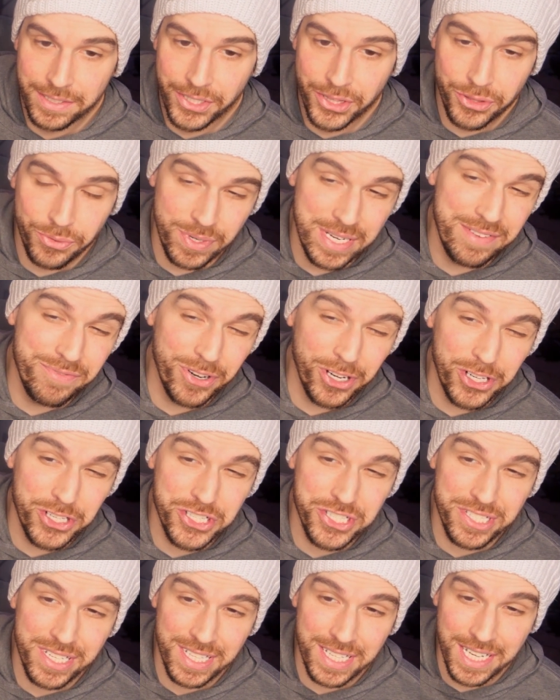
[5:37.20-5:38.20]
three
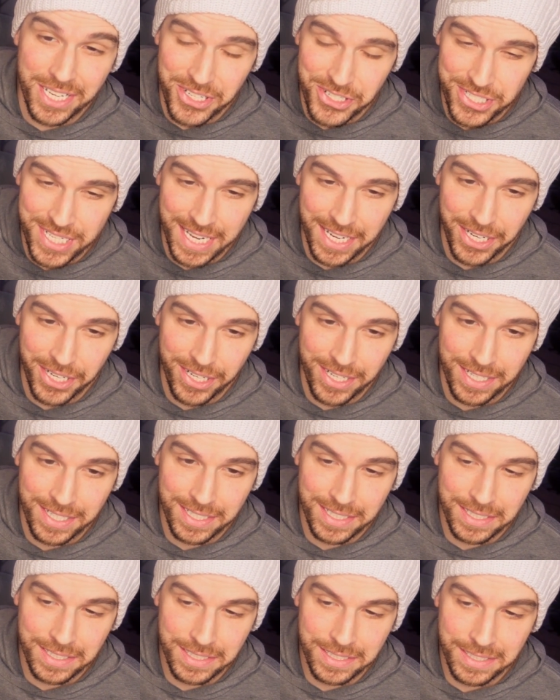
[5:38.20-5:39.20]
versions of The Undertaker,
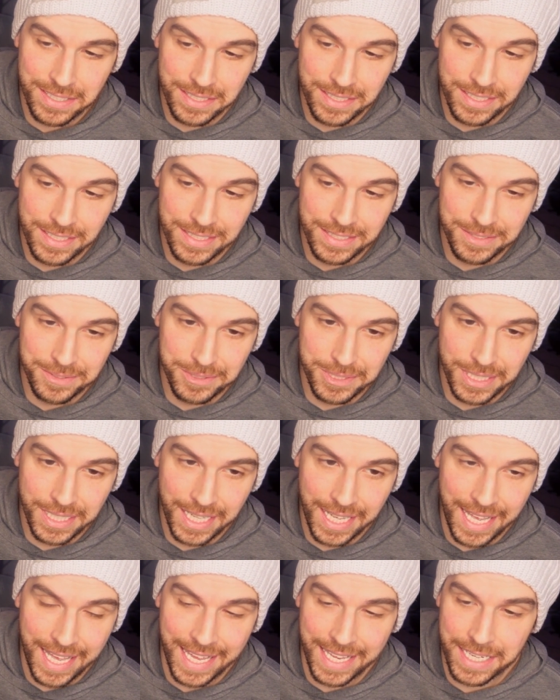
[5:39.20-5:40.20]

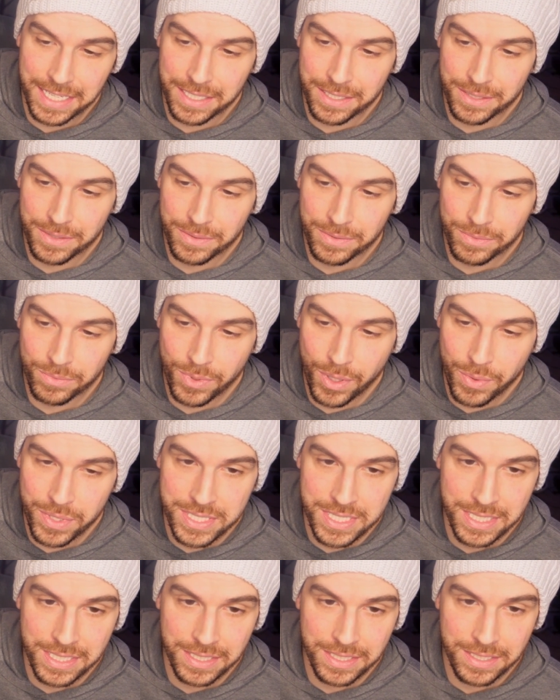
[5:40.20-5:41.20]
and what
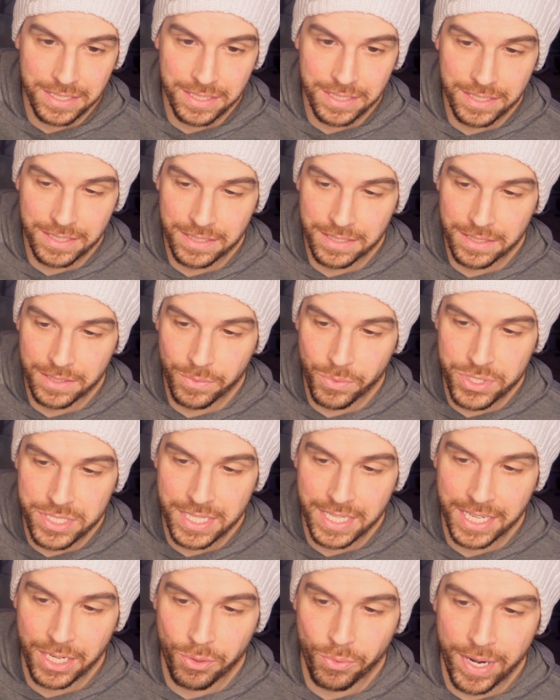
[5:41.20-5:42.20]
was it? Wasn't
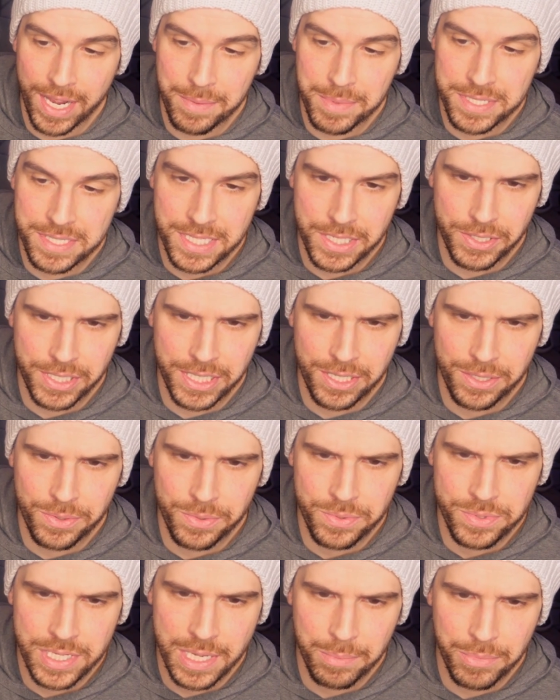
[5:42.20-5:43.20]
it like a Rey
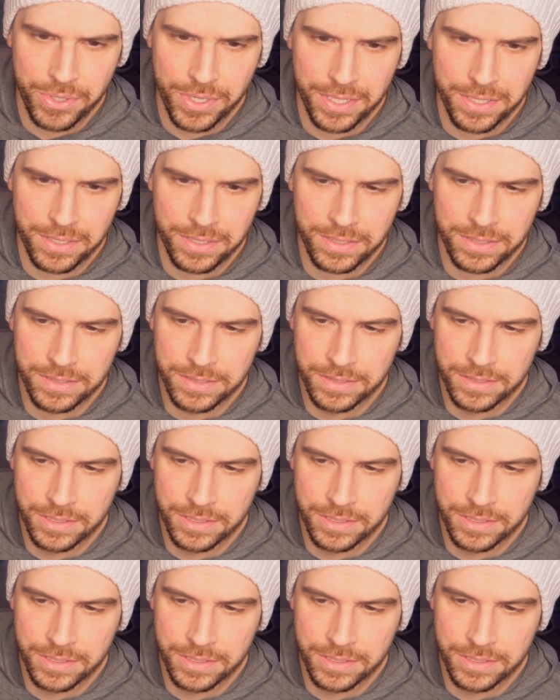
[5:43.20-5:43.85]
Mysterio something or other?